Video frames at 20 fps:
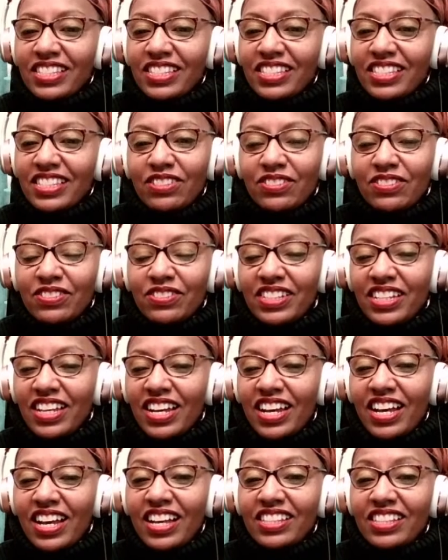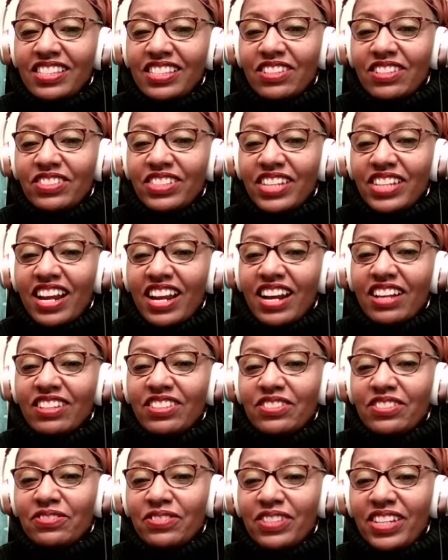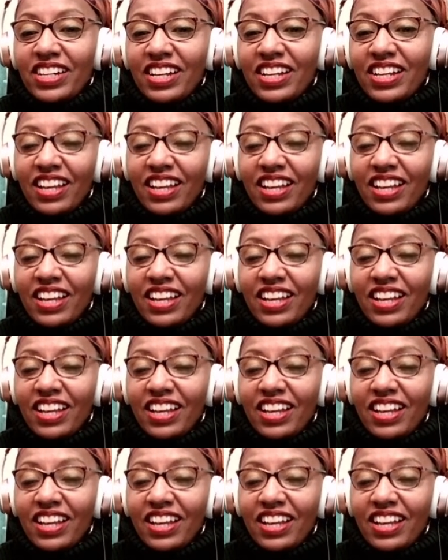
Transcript: scheduling us. So shout out to Rita.